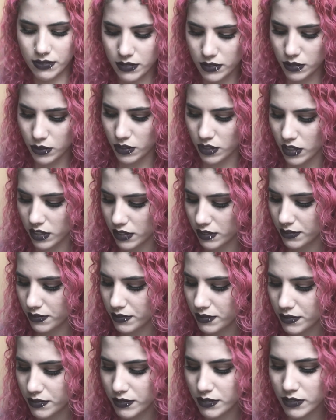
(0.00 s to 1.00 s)
Okay.
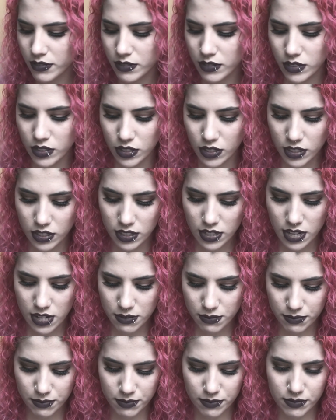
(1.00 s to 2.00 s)
We're good now?
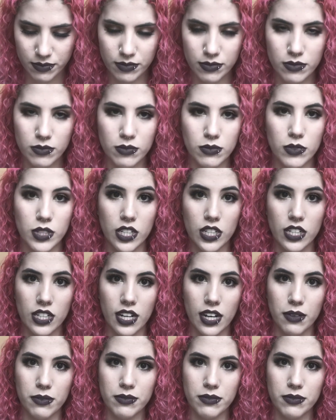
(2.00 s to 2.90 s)
We're good now.